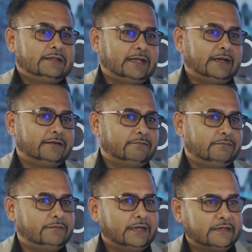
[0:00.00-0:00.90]
then
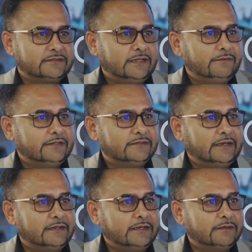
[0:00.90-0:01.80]
yes, there is
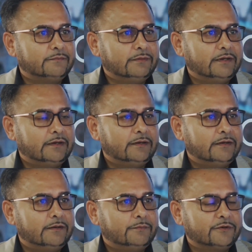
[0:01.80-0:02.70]
lending
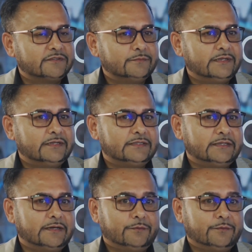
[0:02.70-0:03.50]
possibility.